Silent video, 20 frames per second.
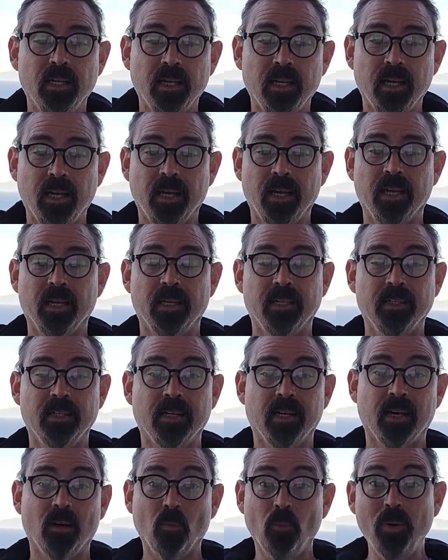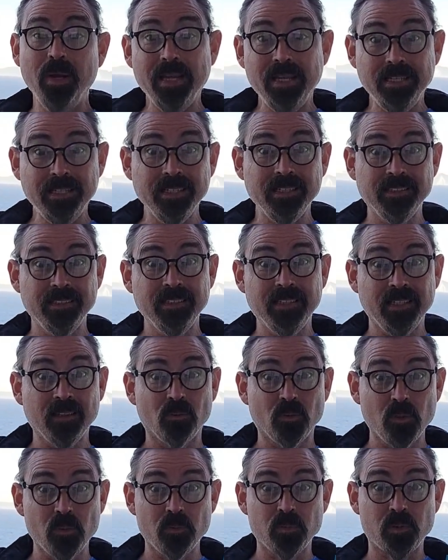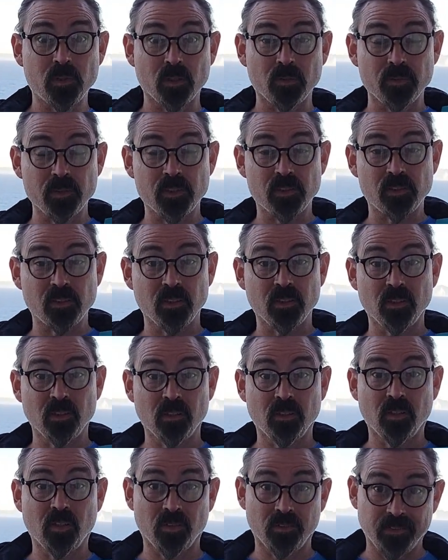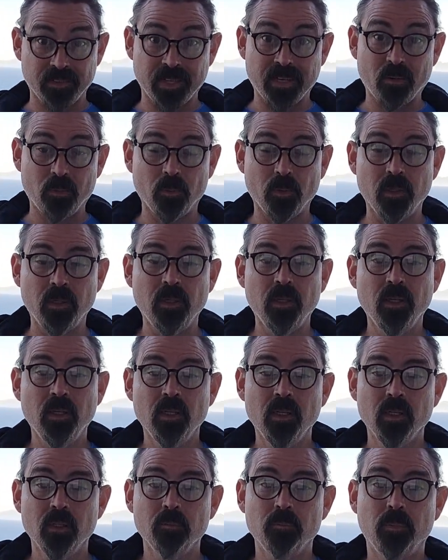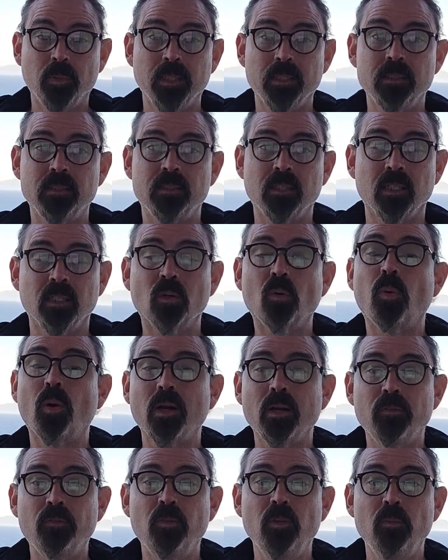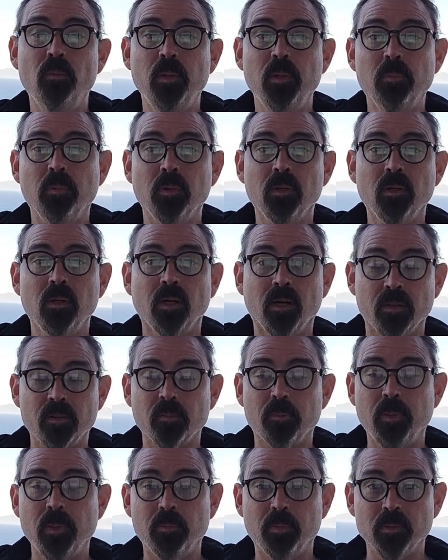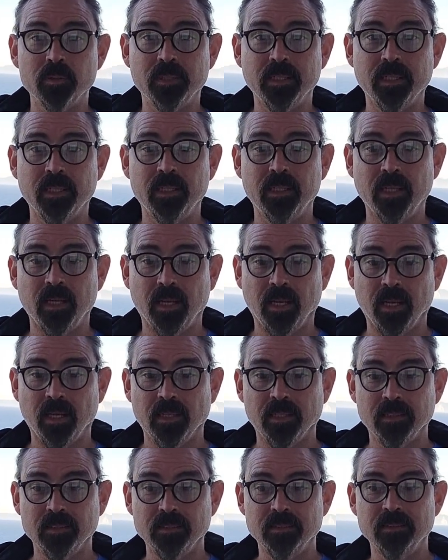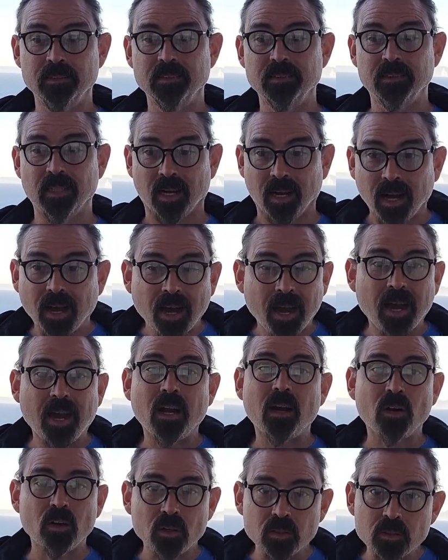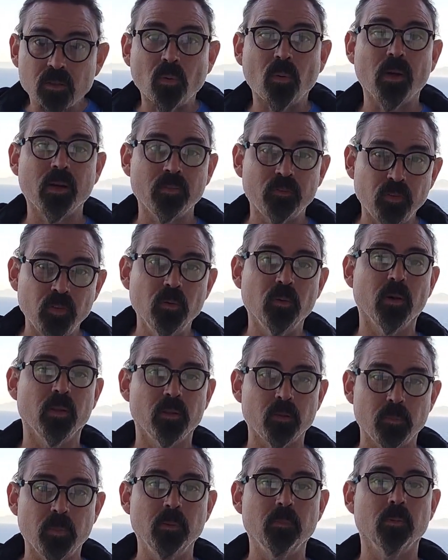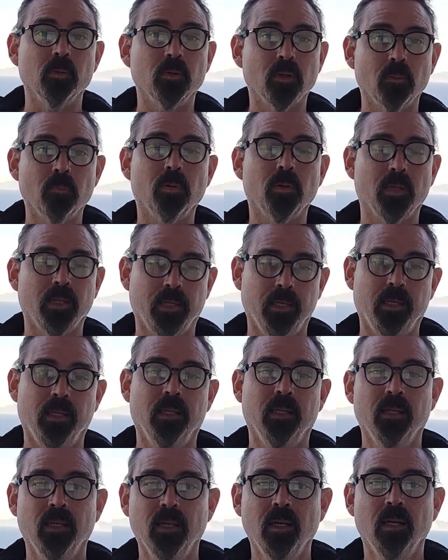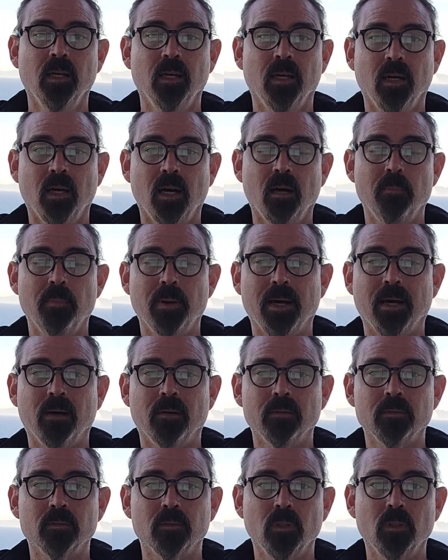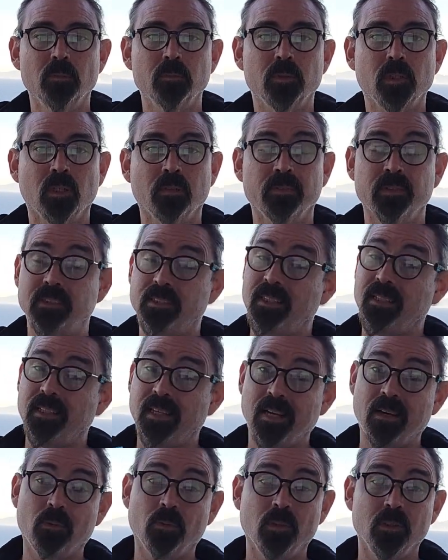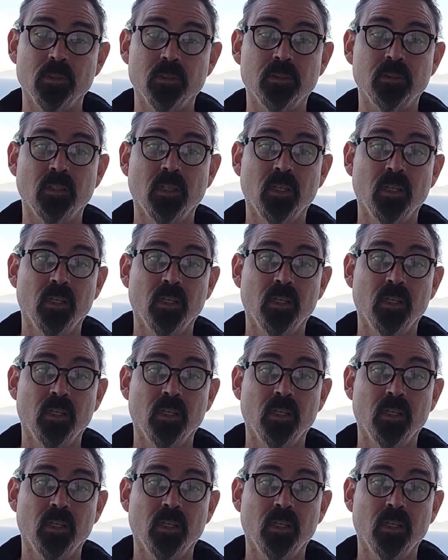and we didn't get room service on that one, but quite a few other people did, and I heard quite a few other people complaining about room service, and that was